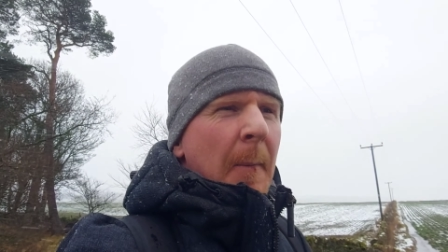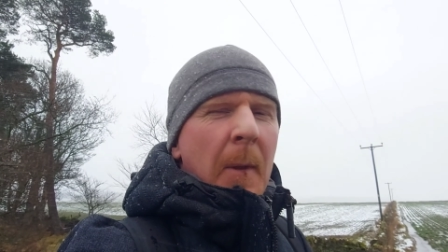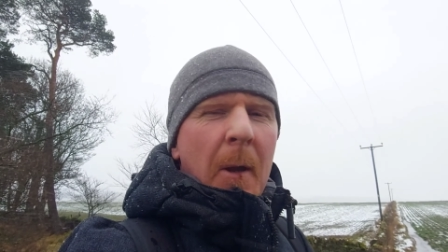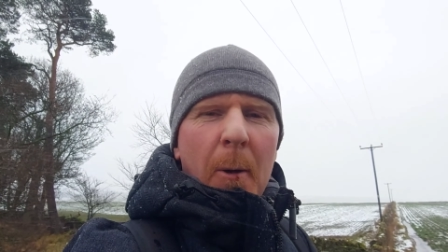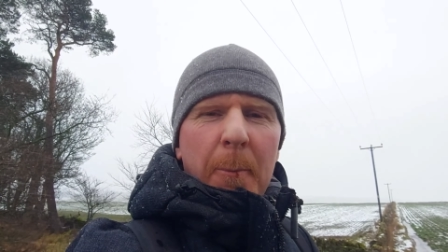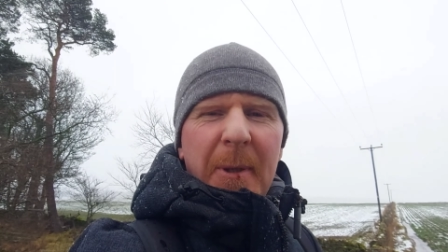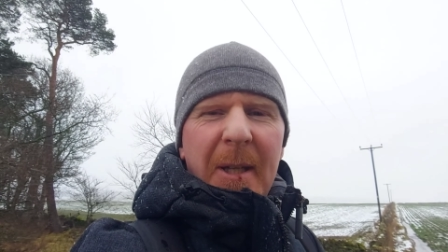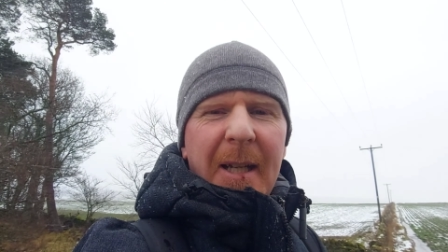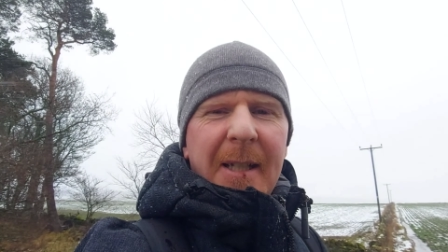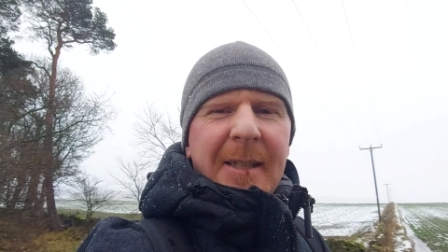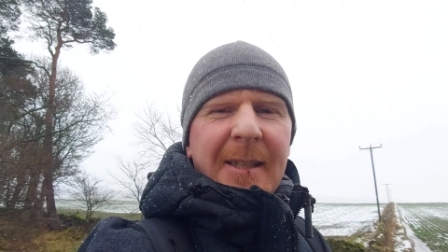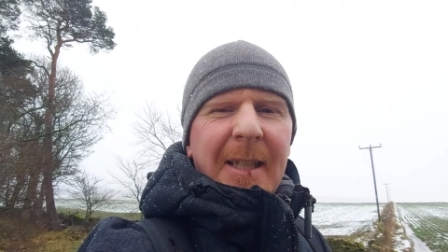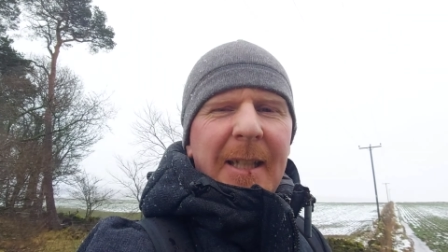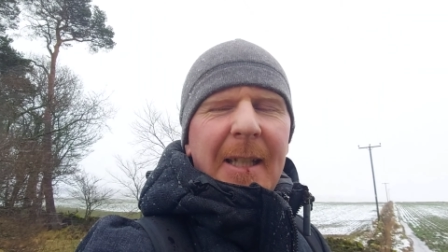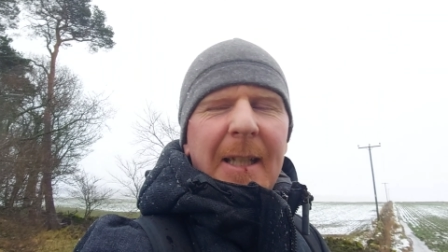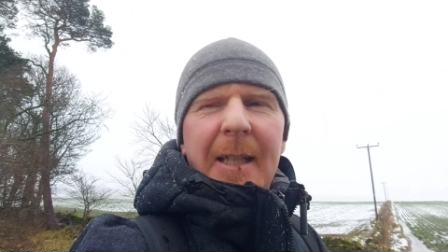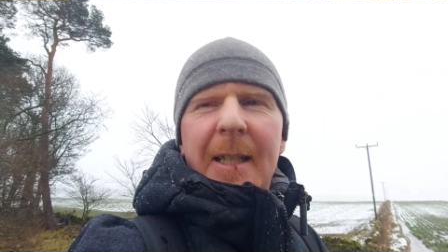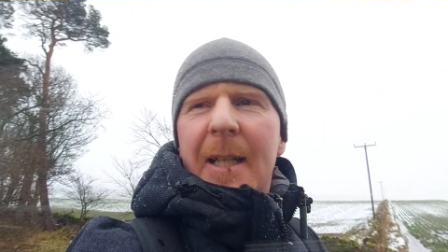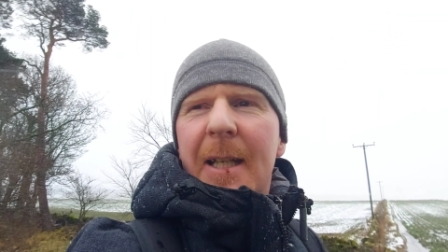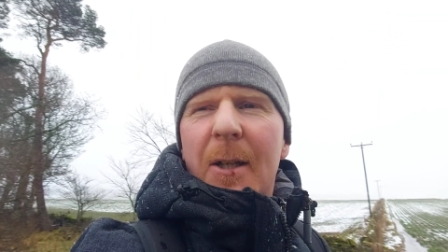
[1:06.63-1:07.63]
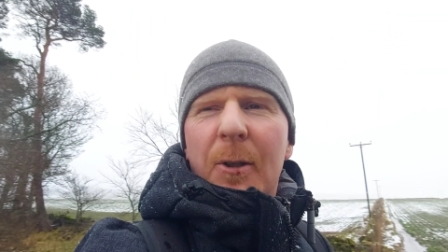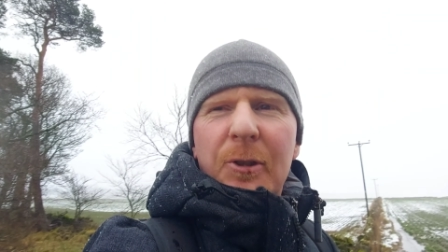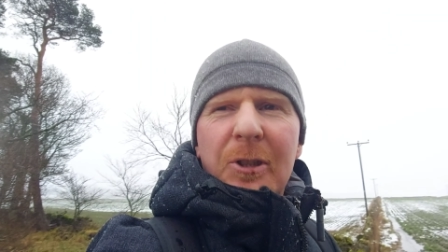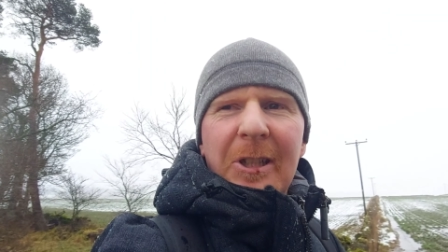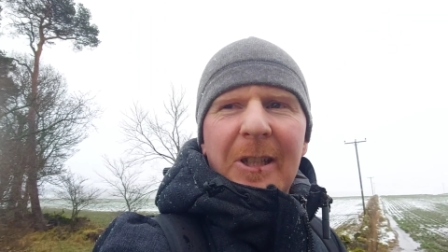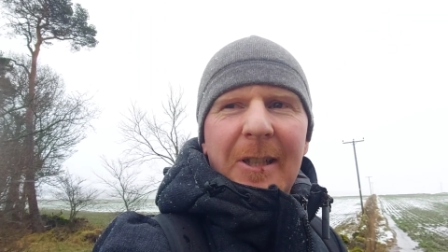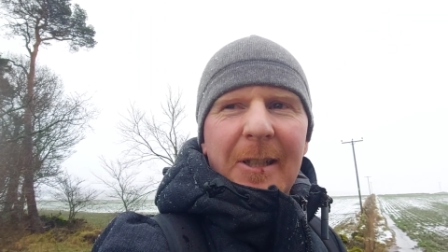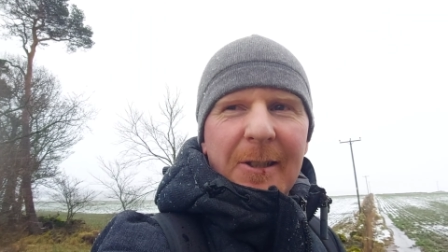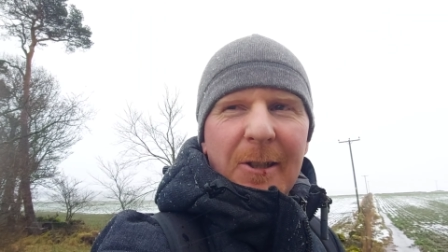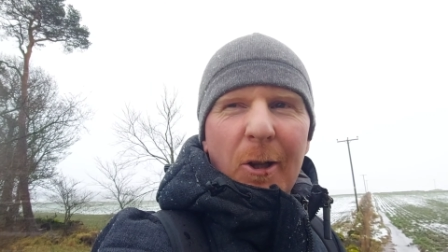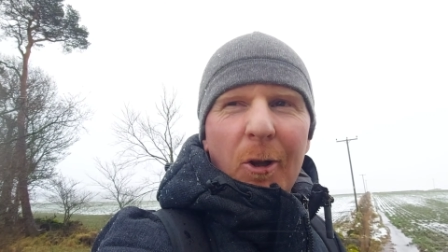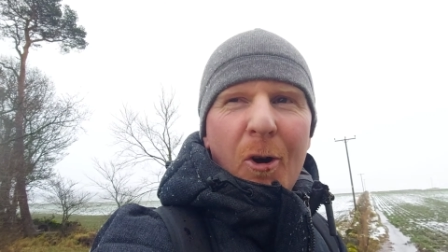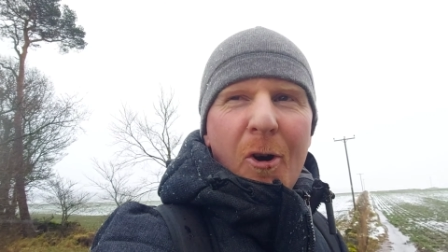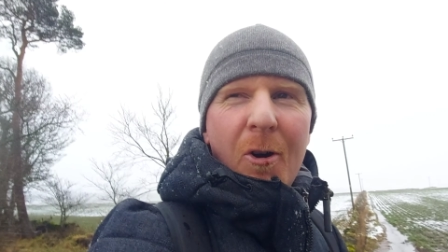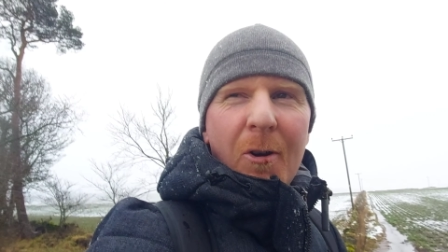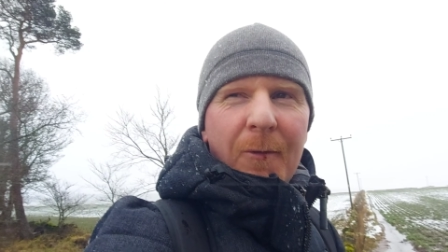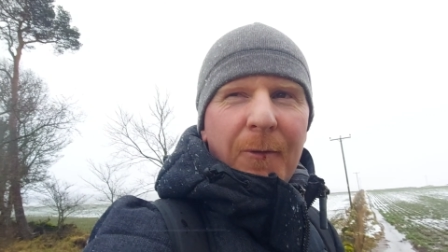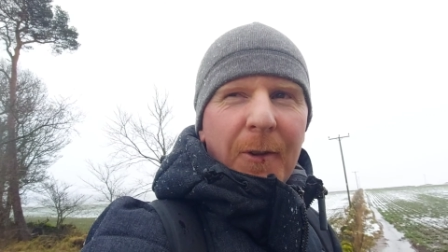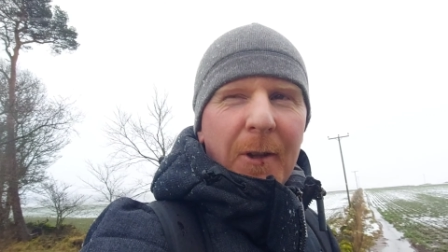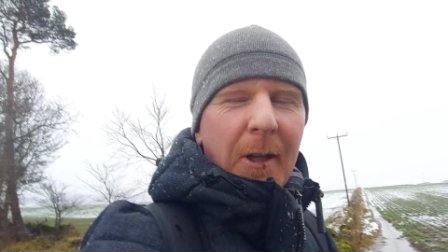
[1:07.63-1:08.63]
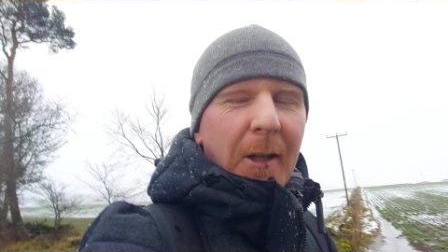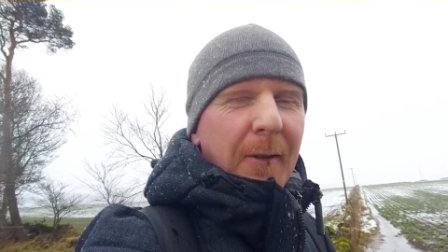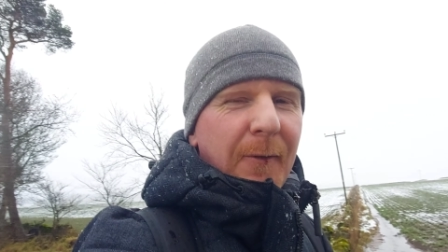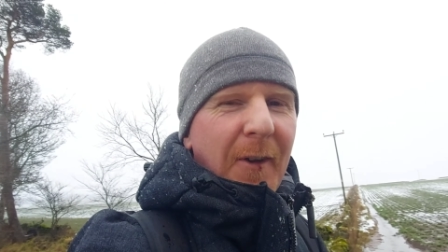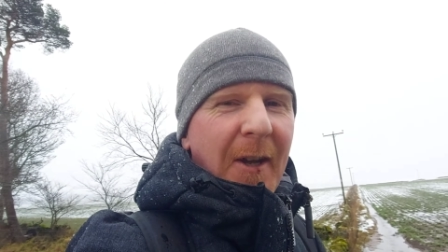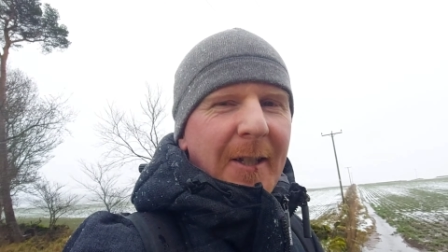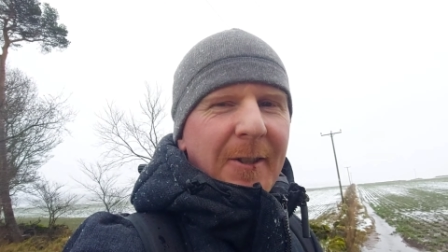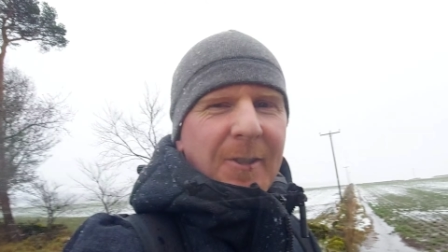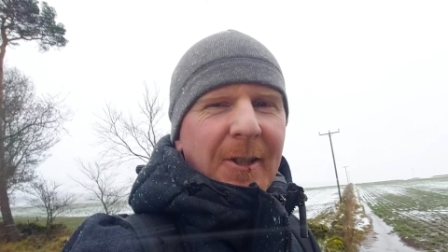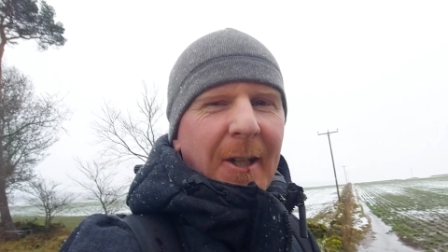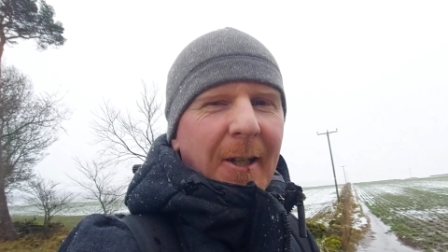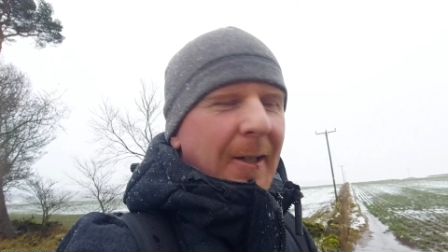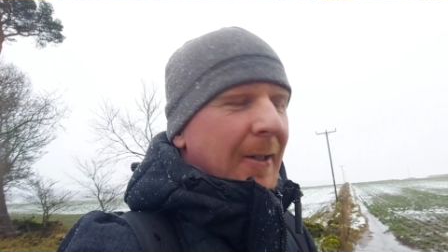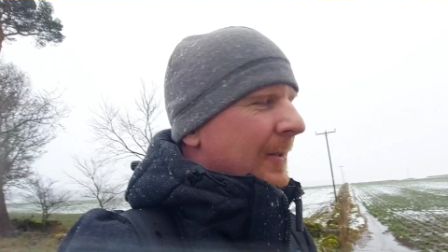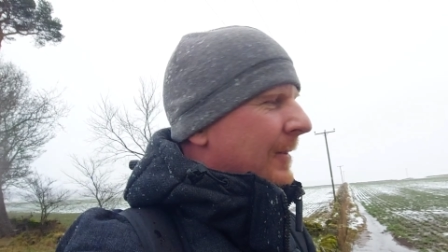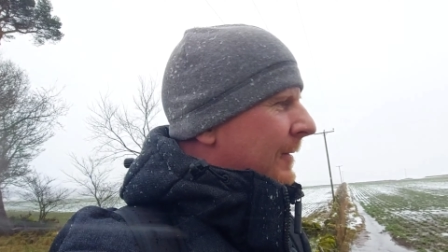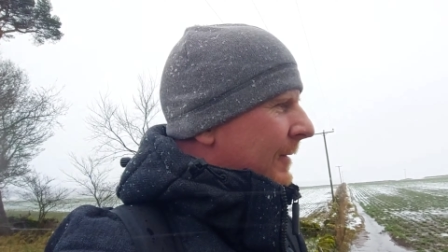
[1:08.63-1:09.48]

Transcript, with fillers: it'll be exciting and I'll take you along for the adventure.